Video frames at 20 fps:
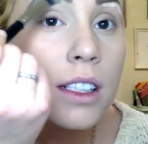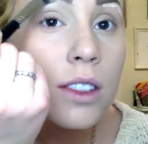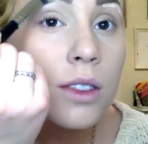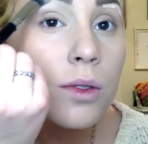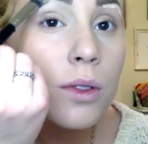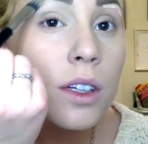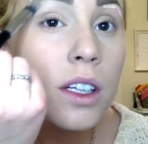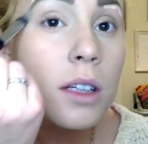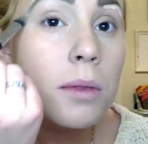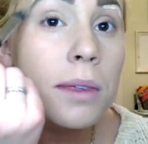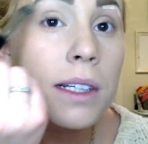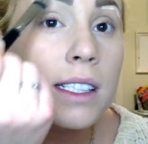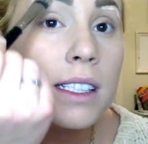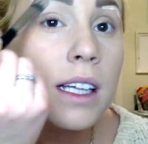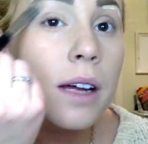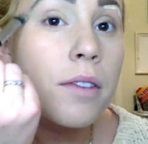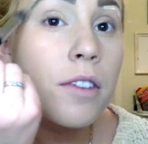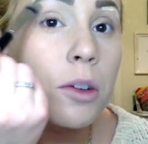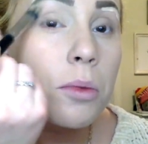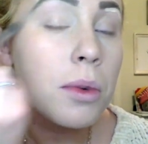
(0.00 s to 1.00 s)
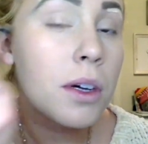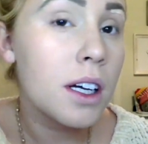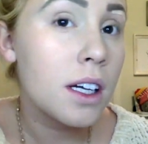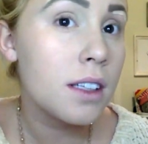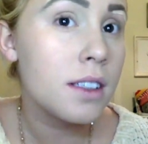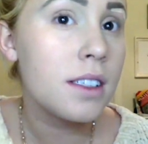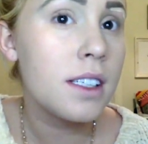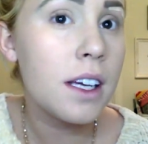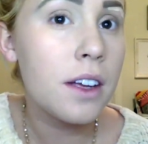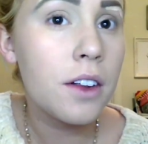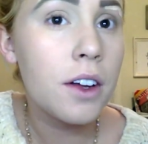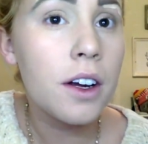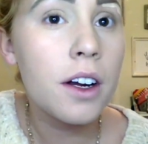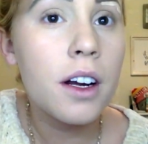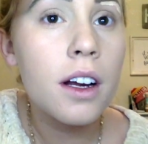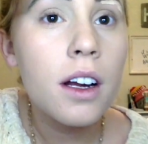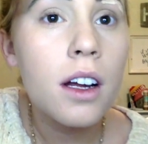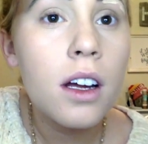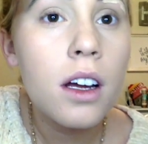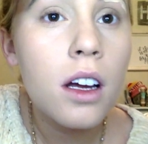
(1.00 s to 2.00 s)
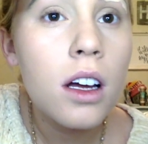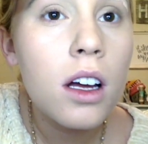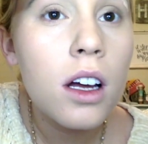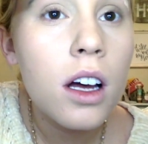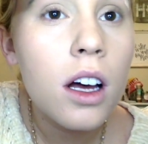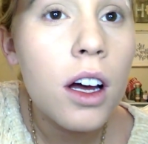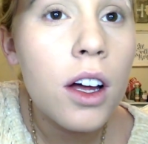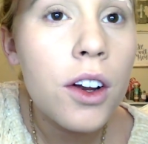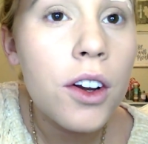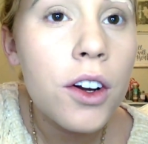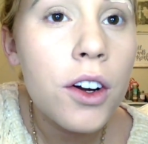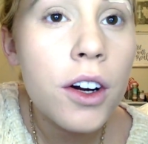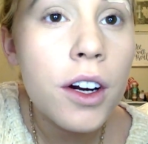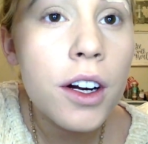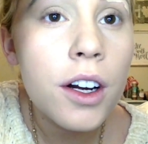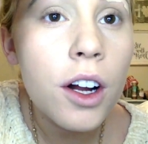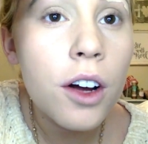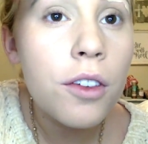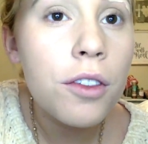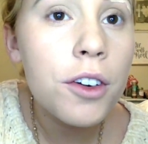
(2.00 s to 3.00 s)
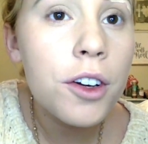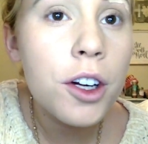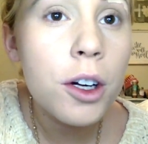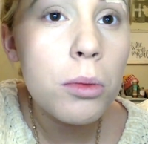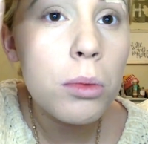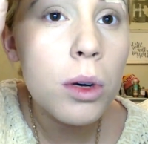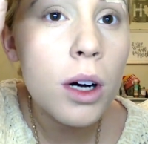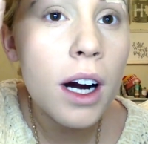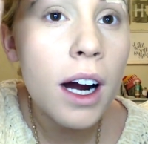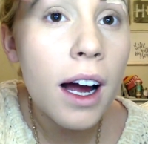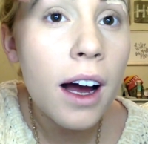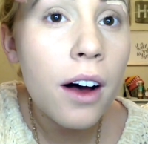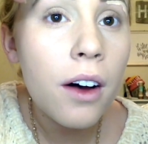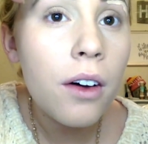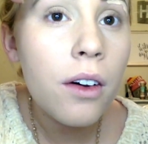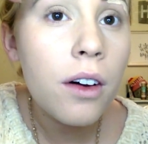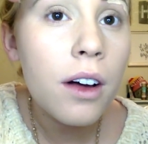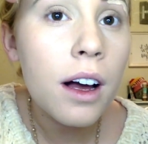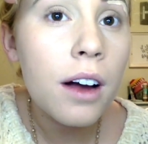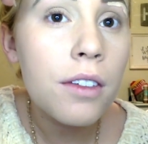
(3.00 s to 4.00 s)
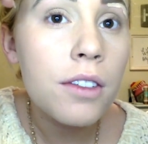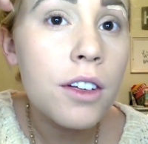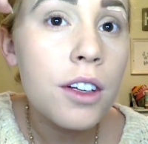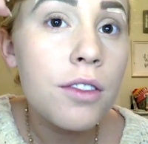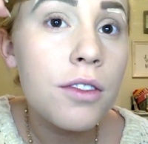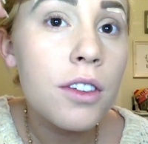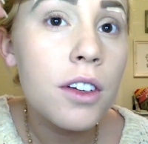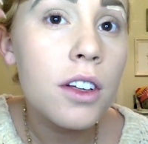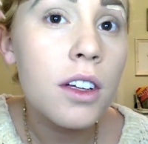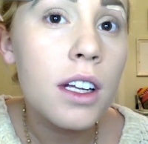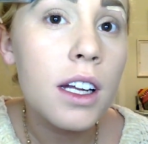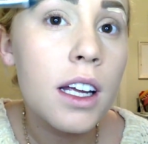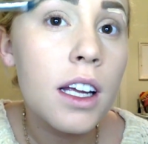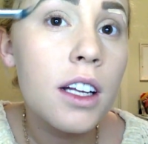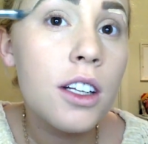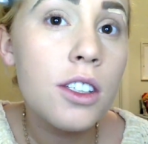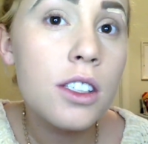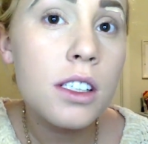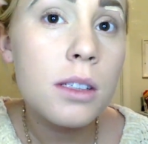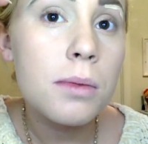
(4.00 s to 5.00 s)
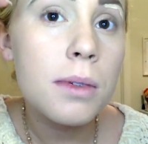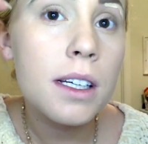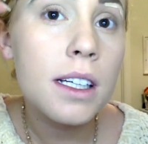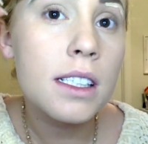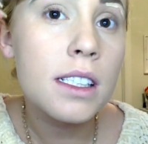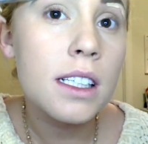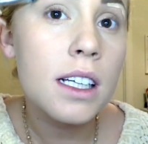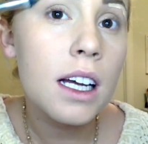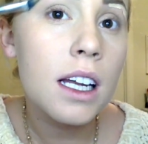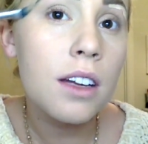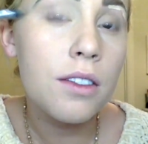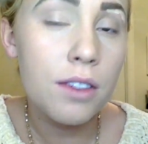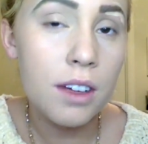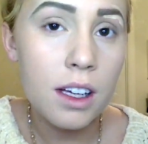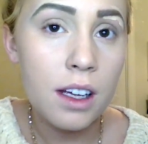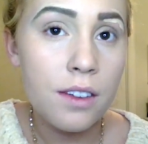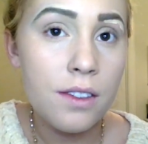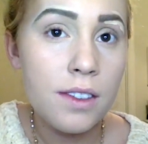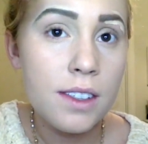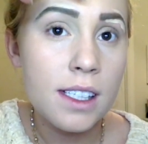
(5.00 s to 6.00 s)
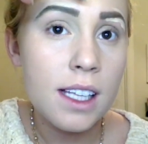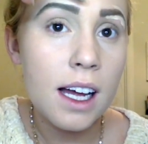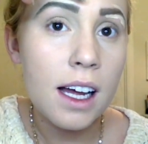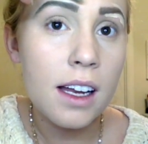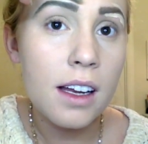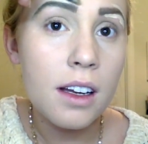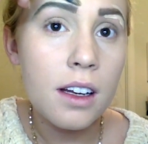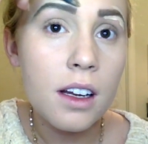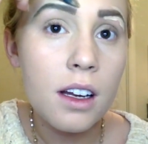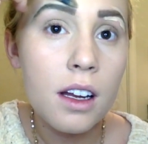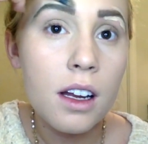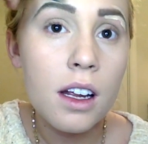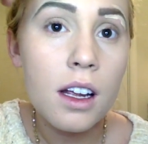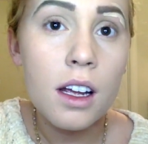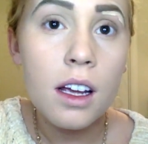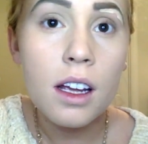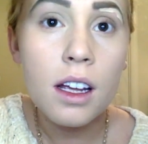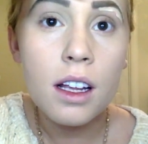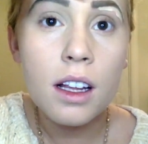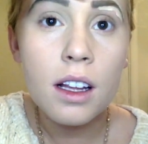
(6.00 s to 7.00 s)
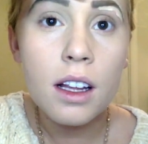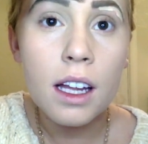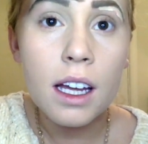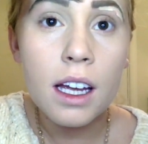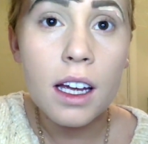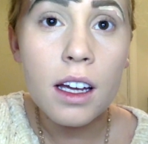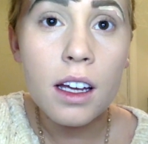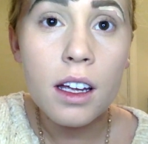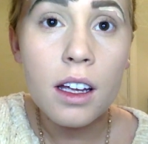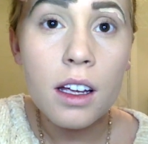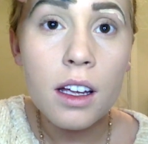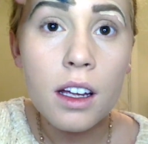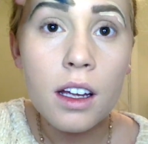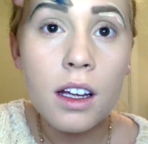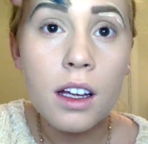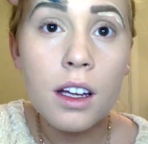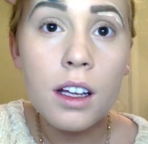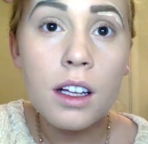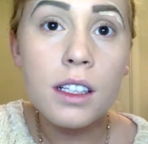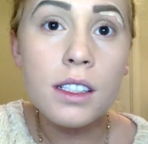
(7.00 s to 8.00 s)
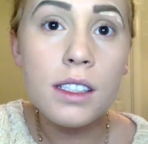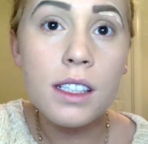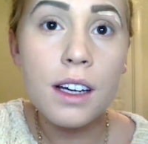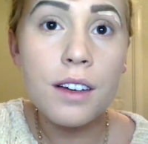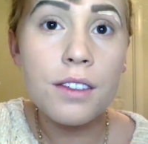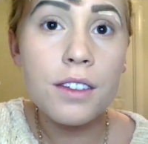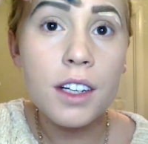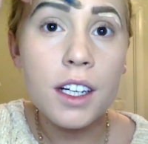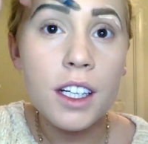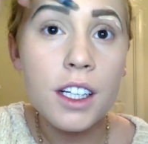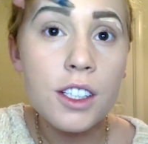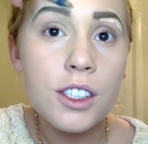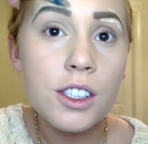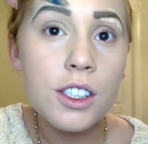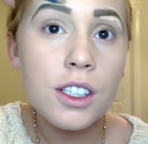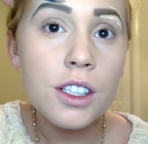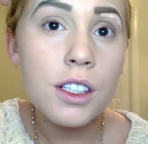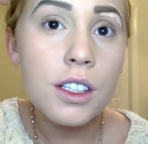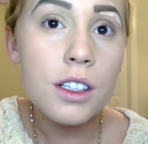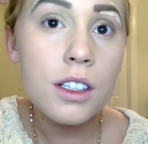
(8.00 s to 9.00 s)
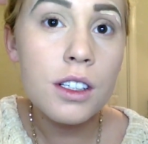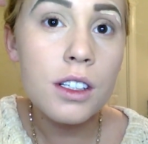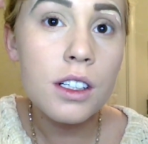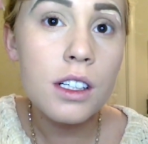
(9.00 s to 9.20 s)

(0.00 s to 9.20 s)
it's a really big step to put concealer under and over your brow after you fill it in, just because it kind of gives that like definition.